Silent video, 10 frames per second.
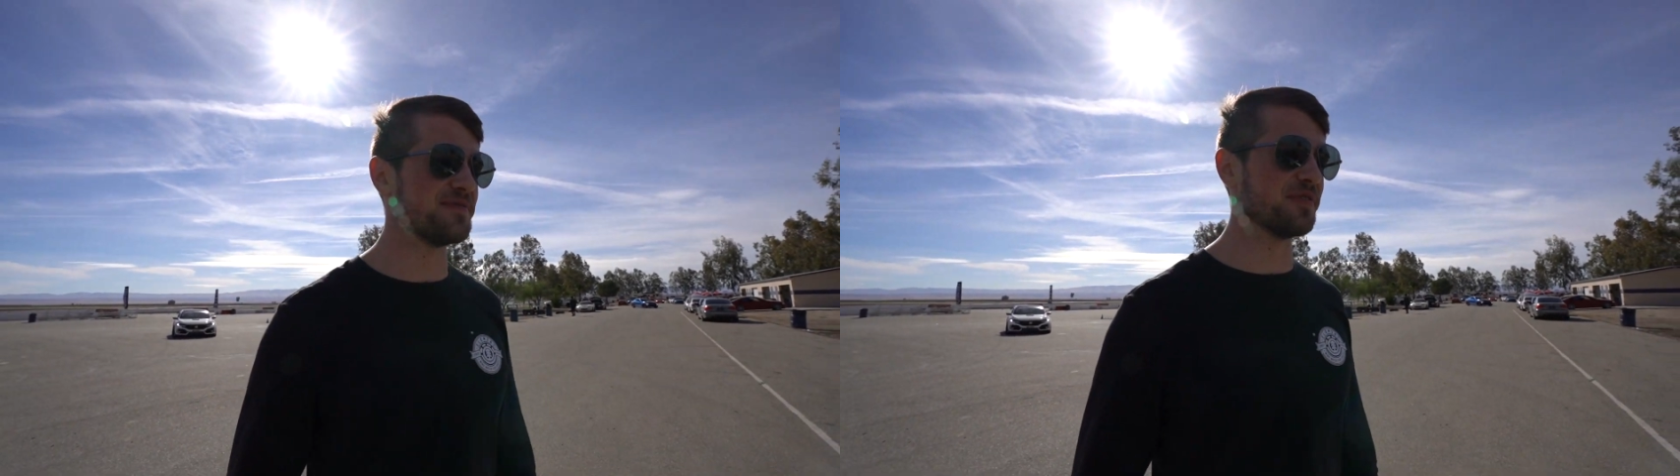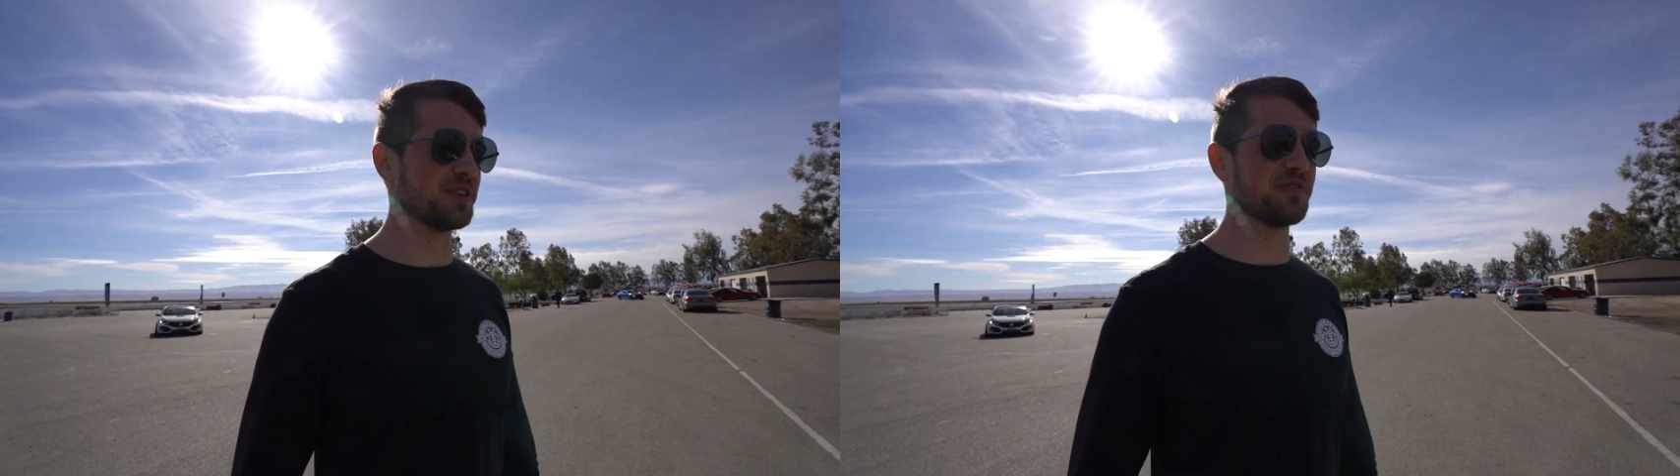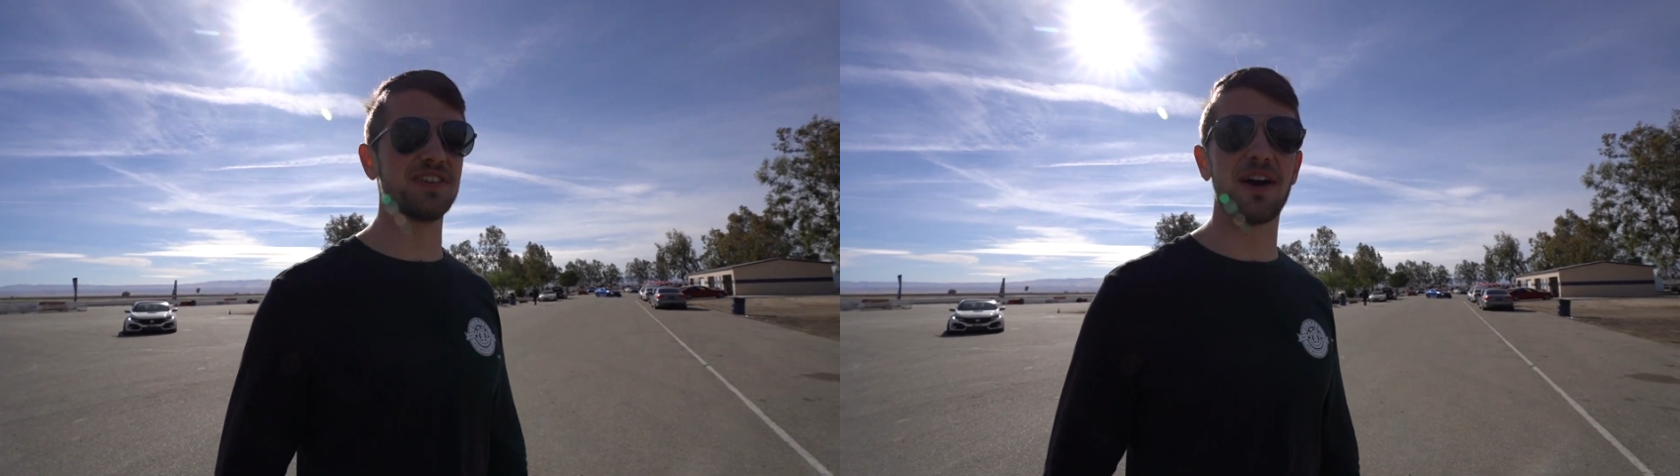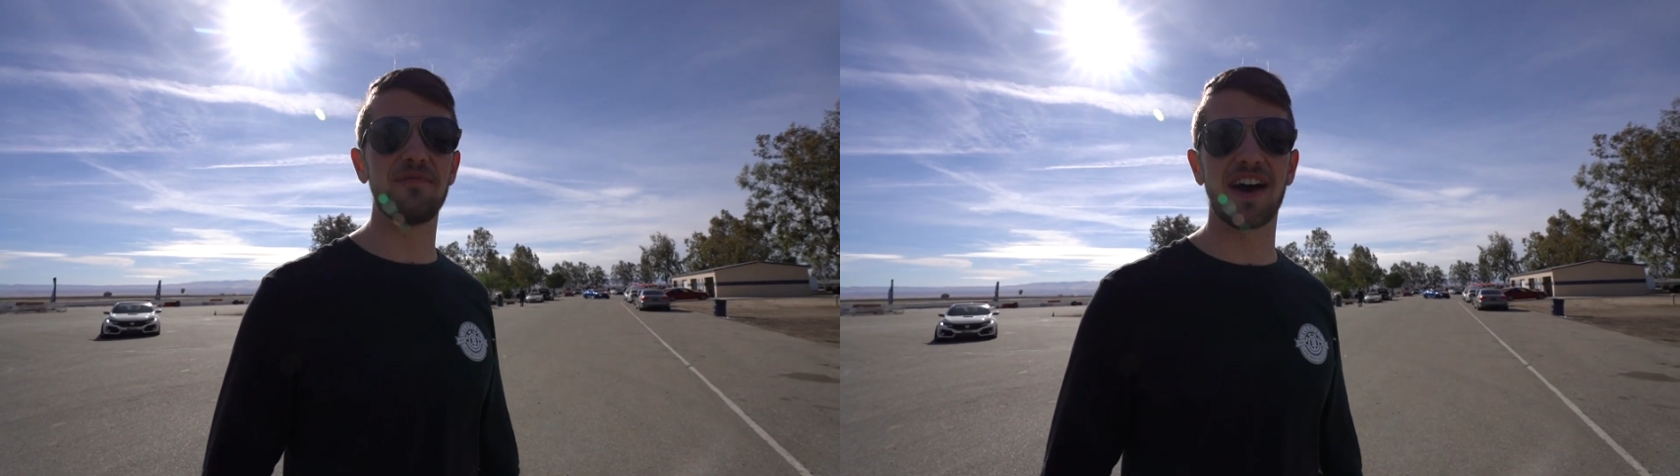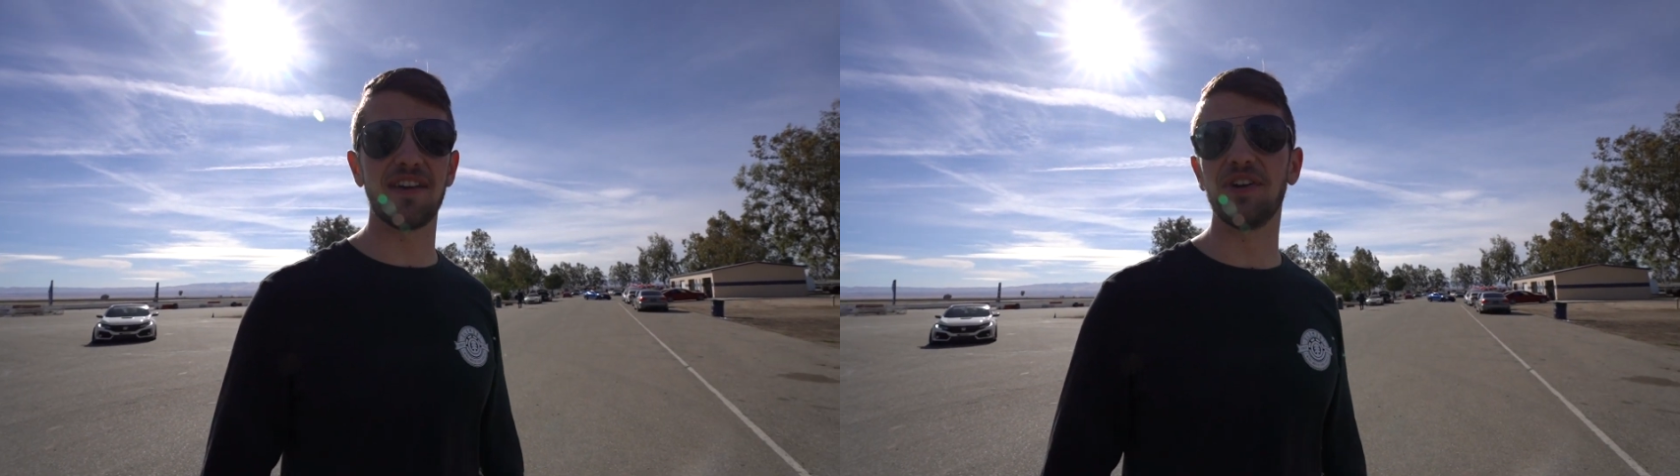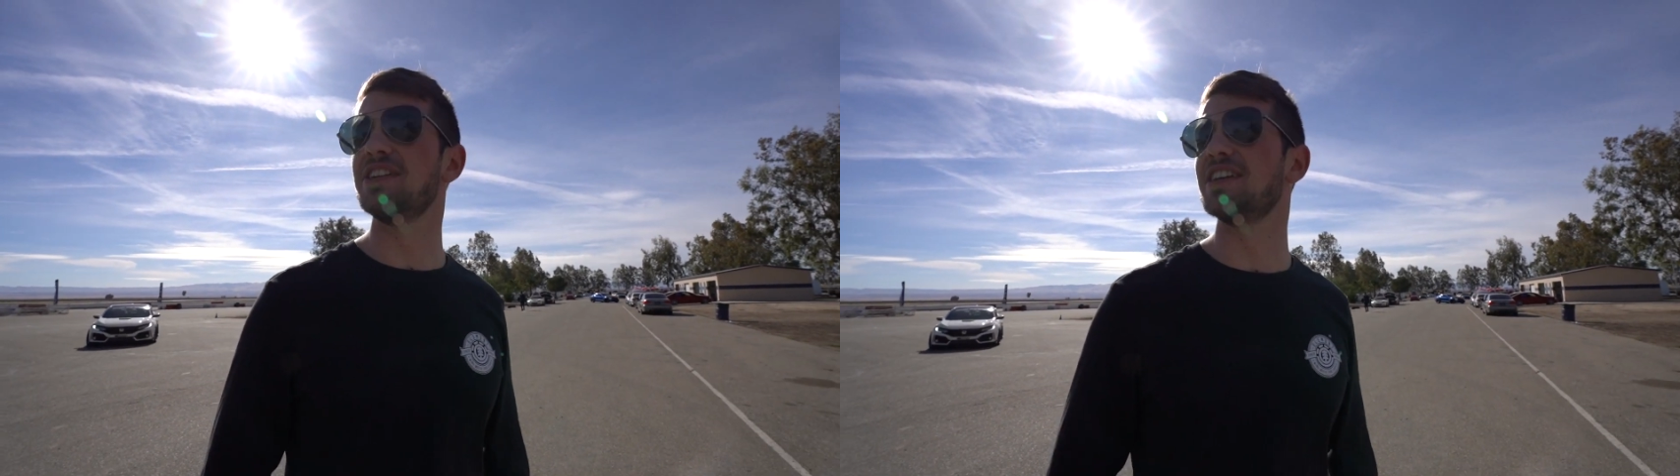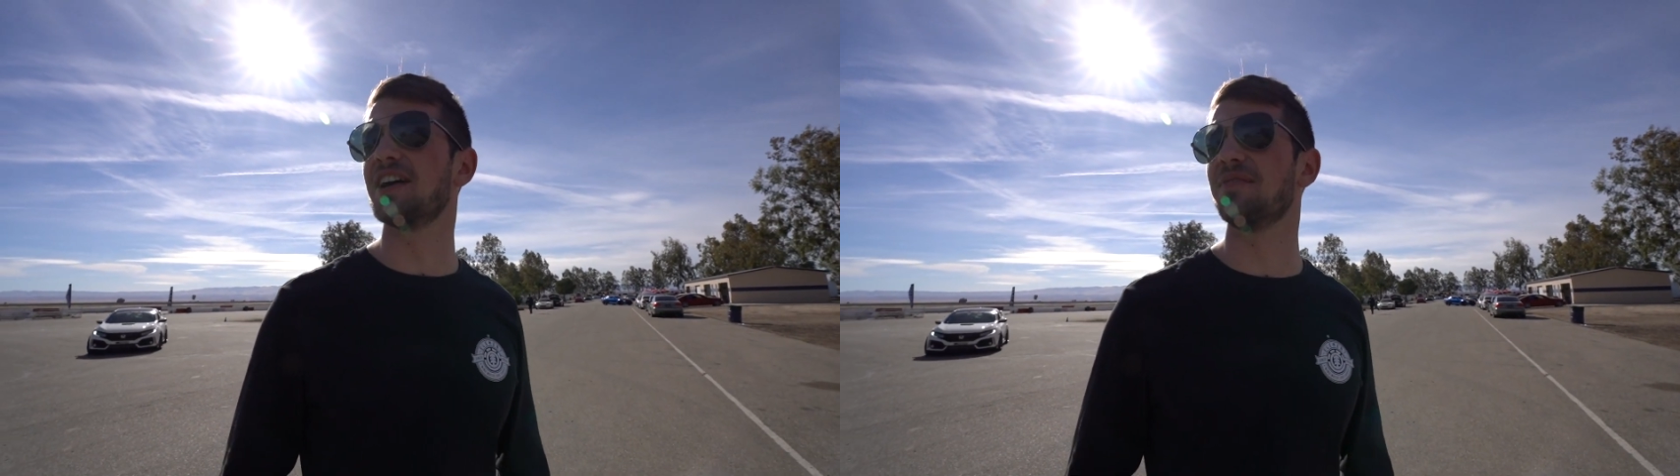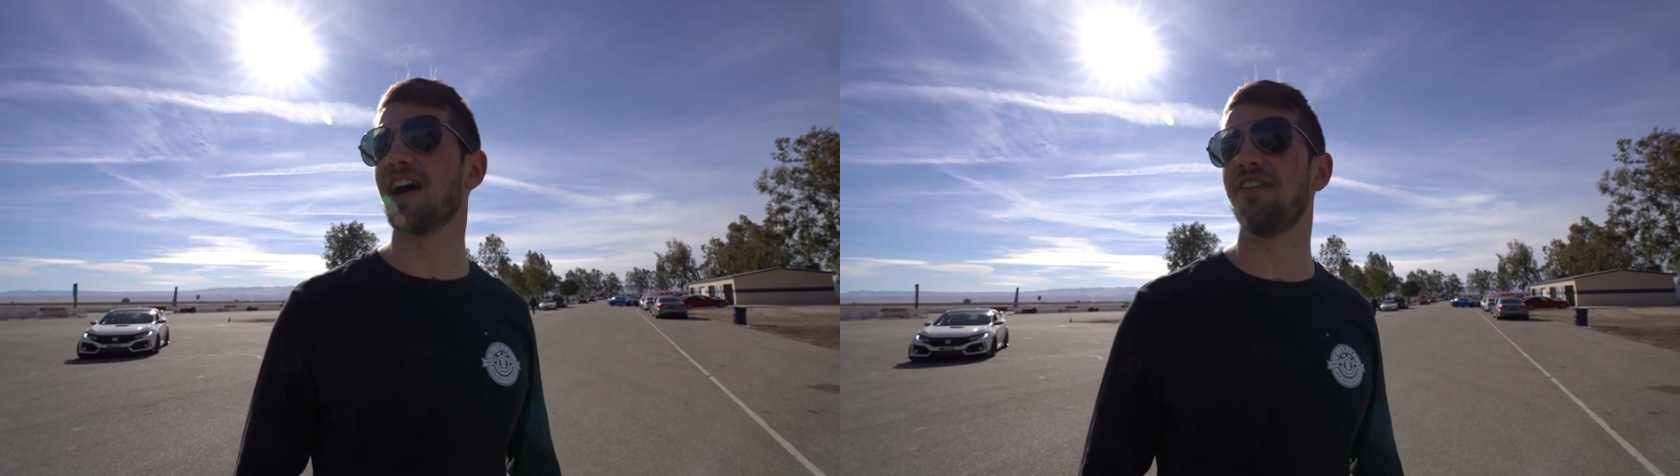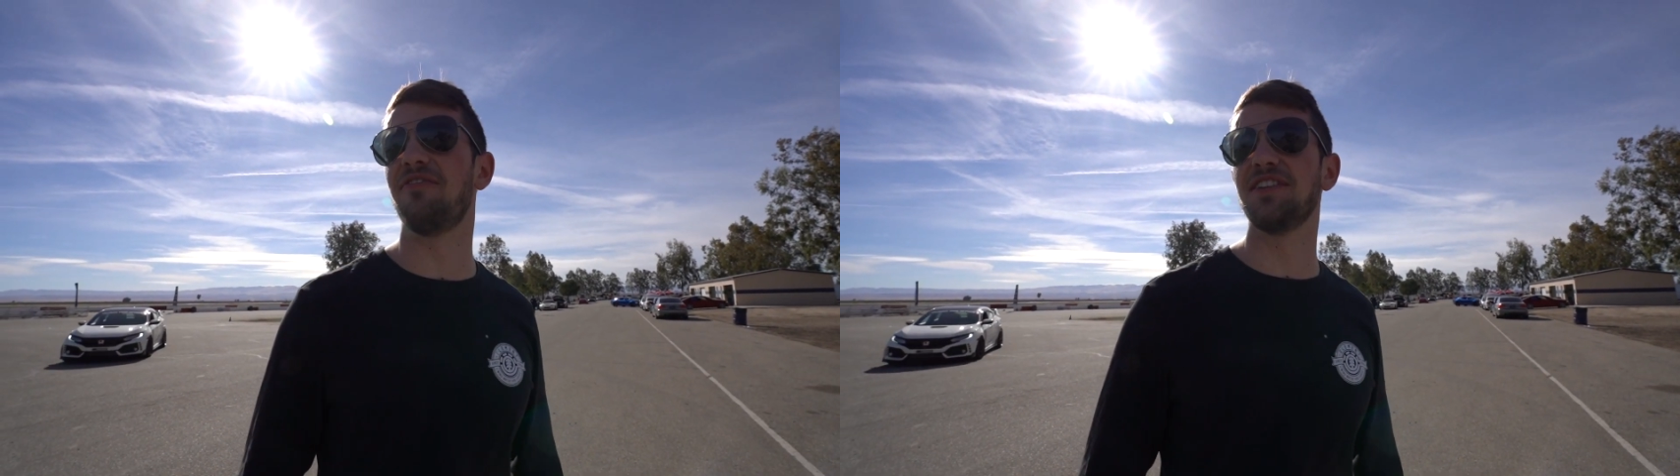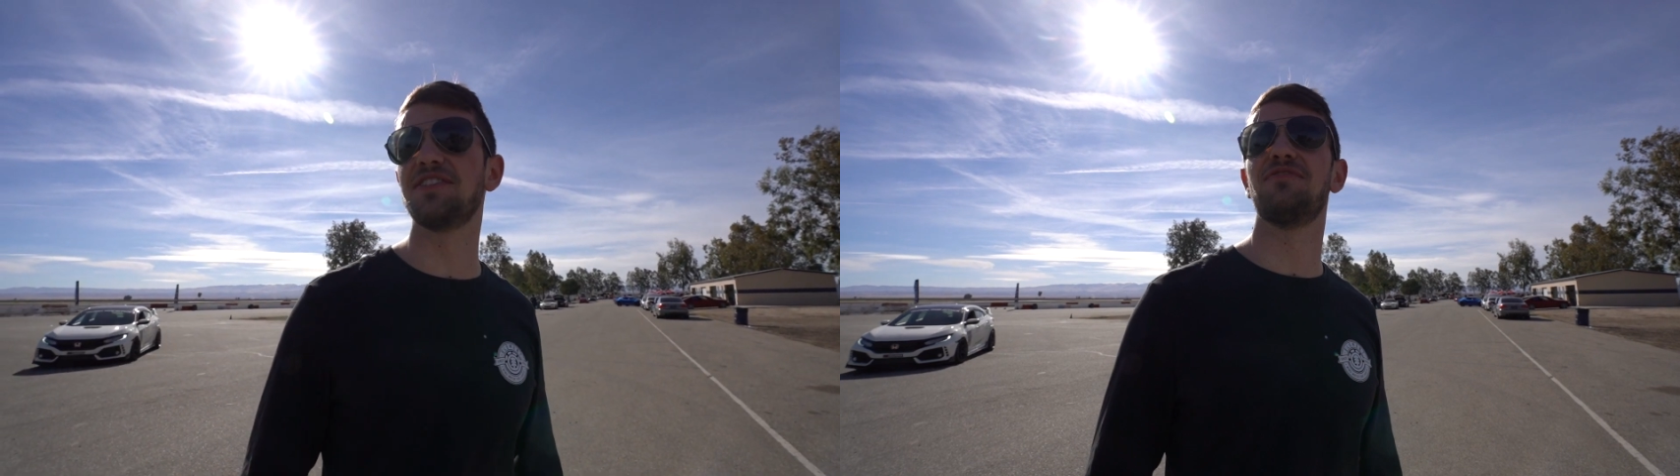which was not bad. We did come kind of
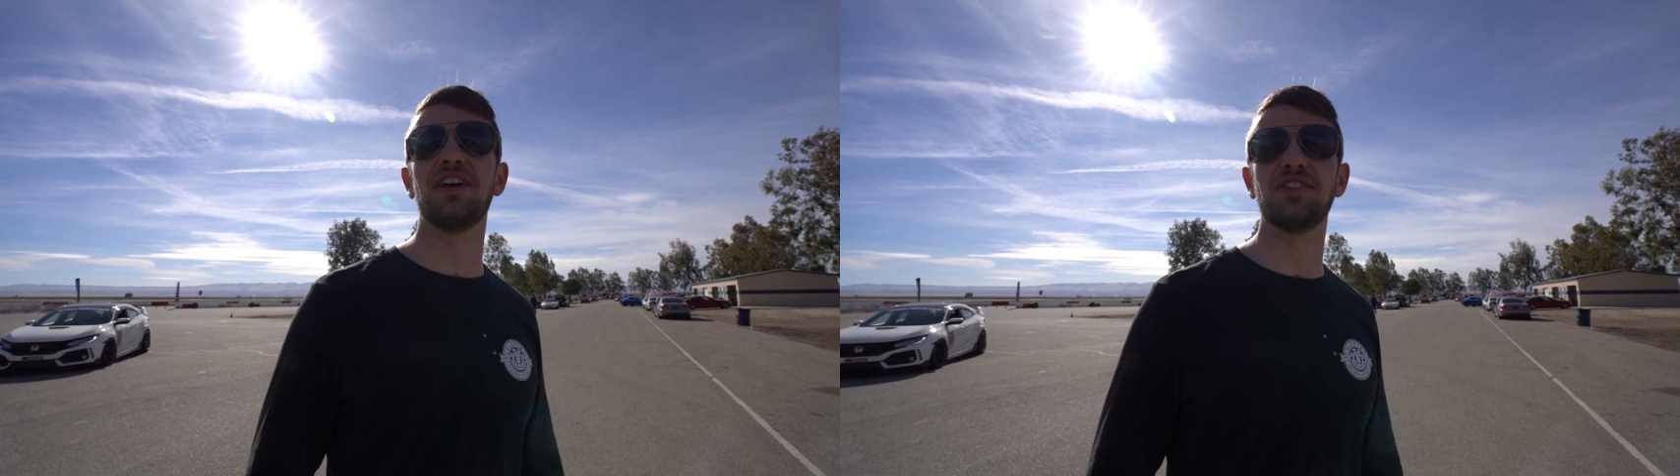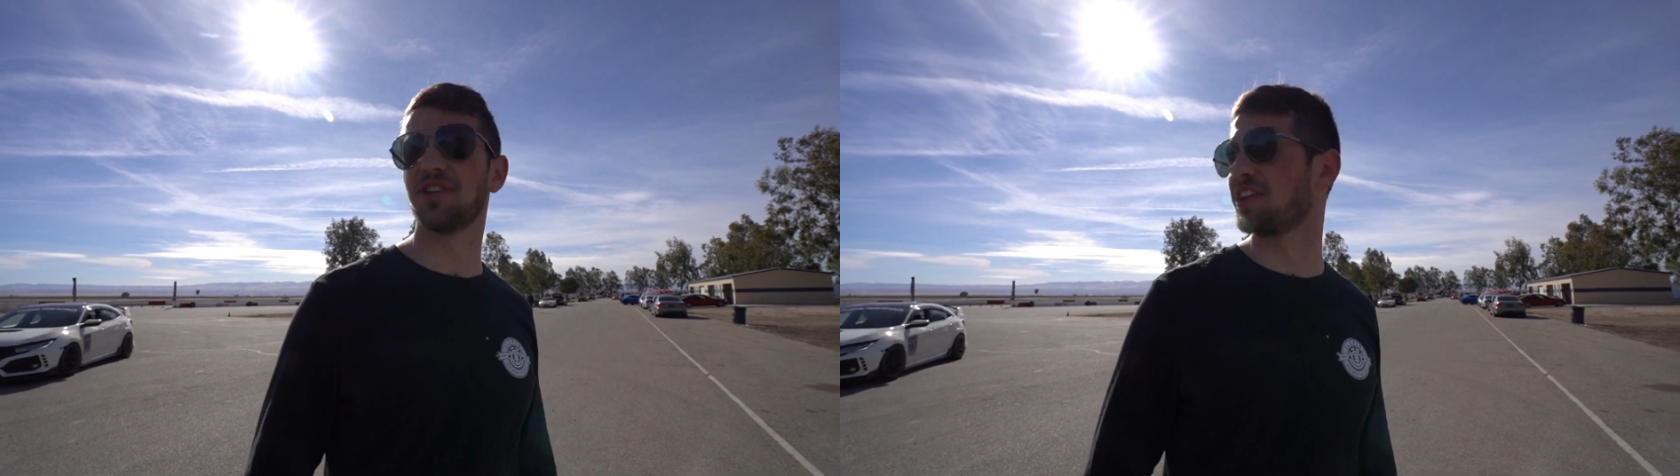face to face with